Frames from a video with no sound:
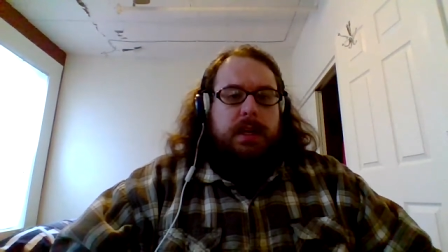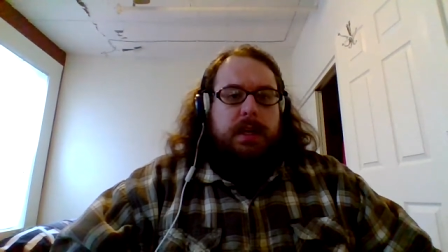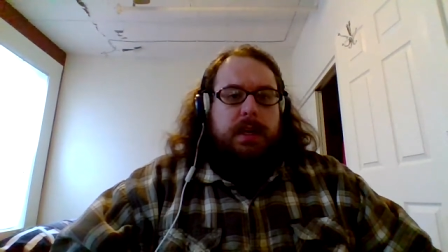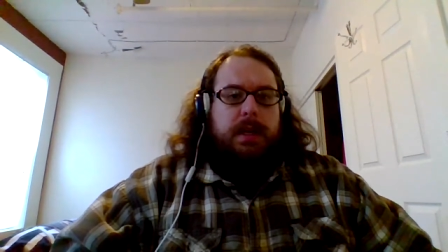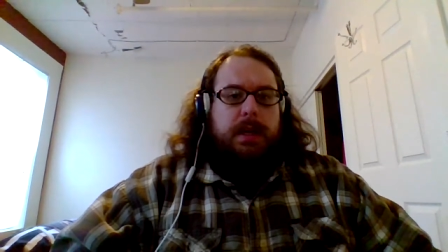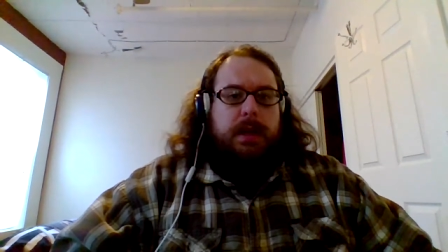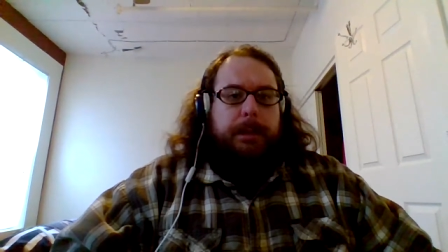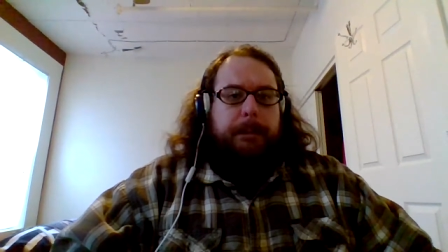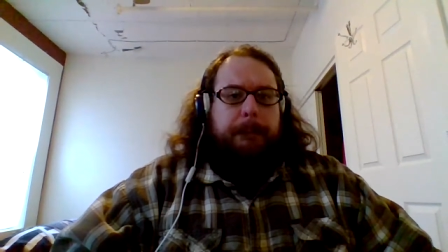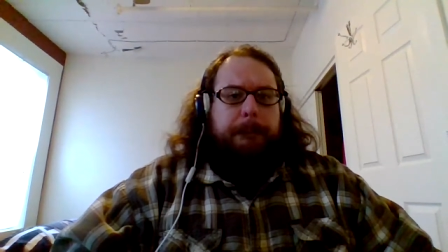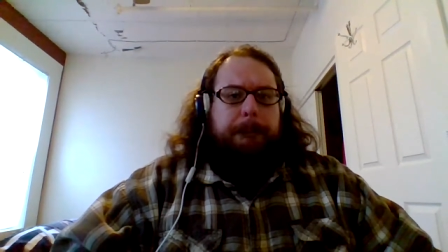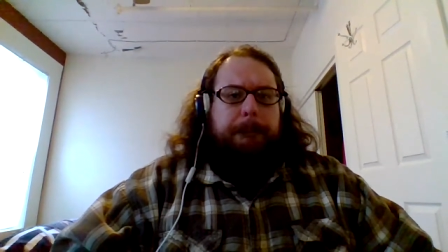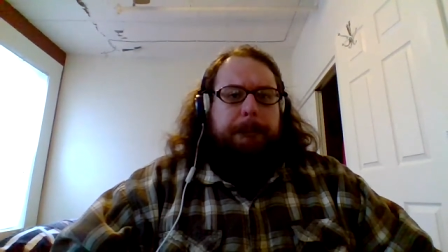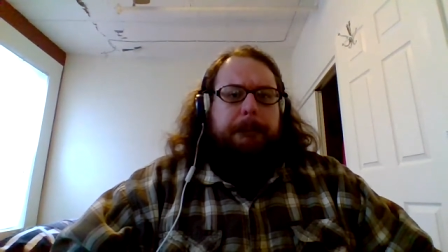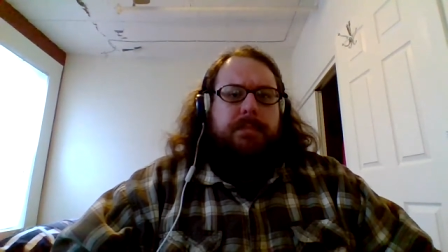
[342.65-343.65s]

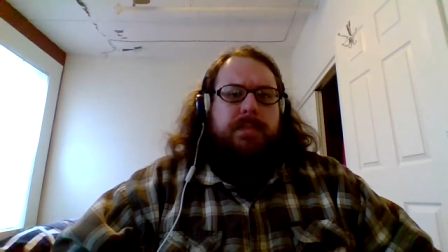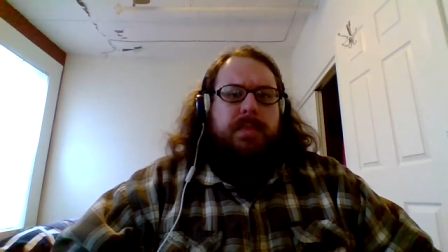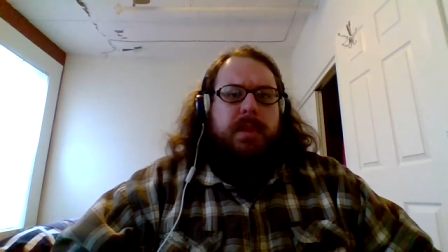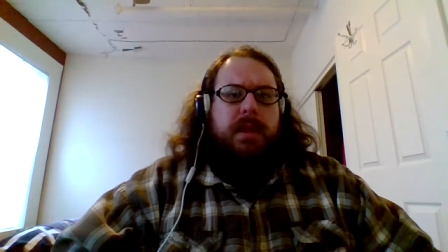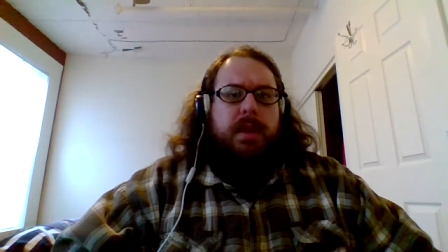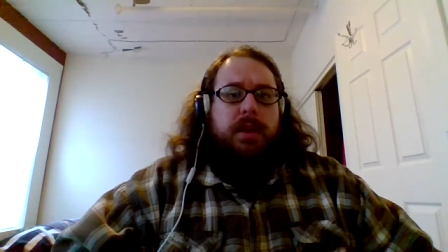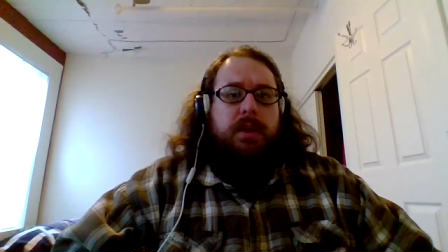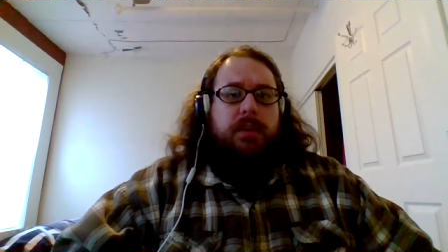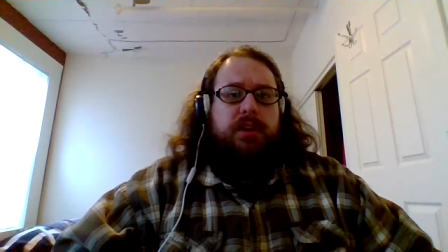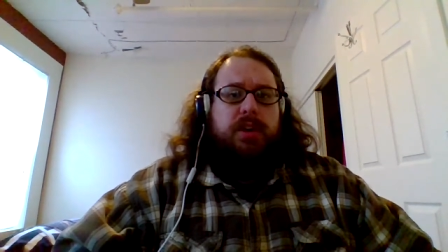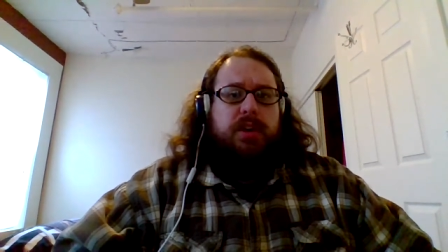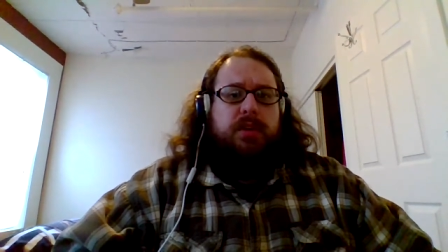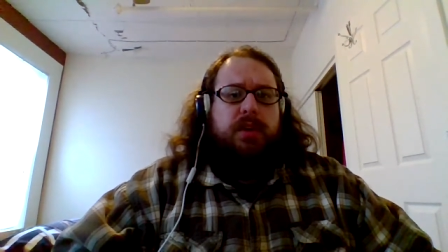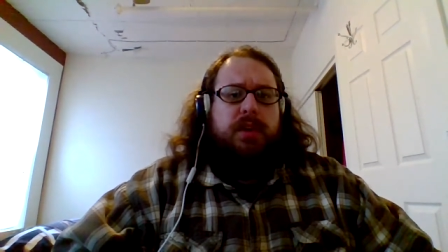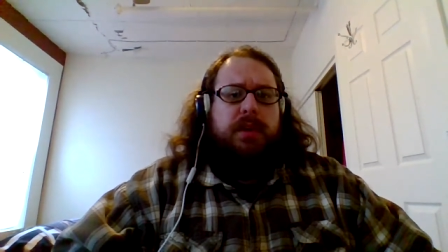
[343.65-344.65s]
Um, there was a
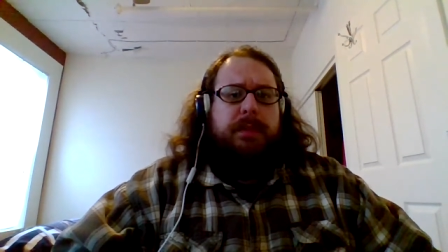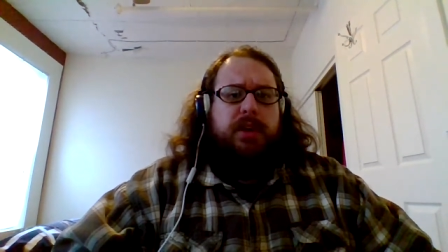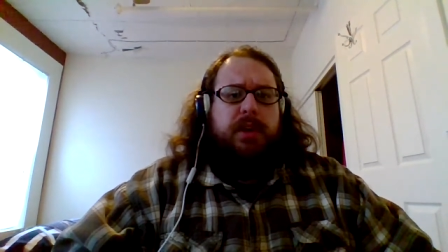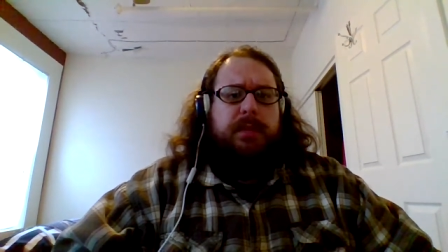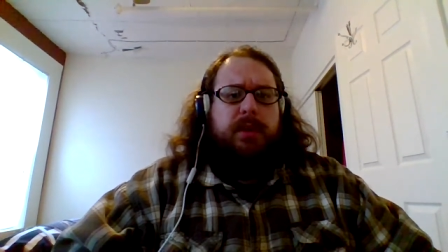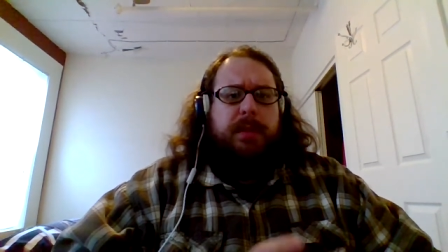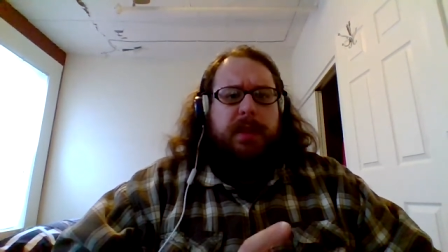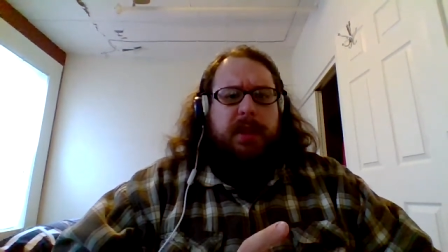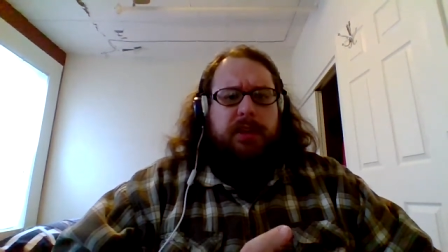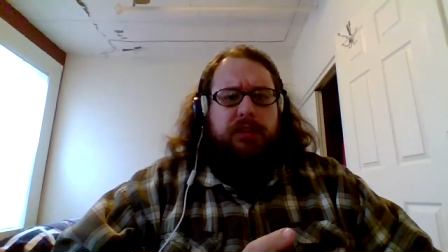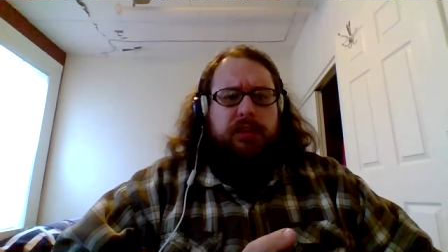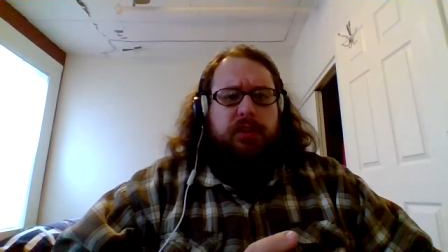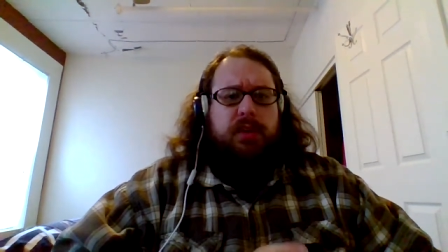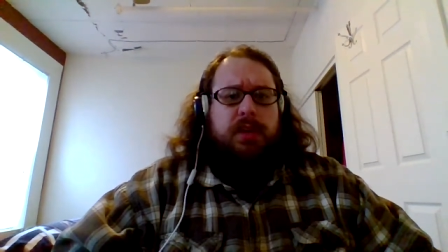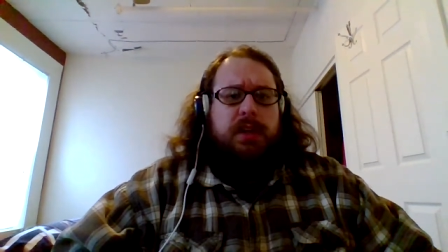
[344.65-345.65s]
girl who kept dropping her
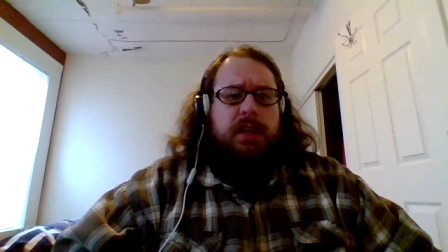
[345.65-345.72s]
pencil,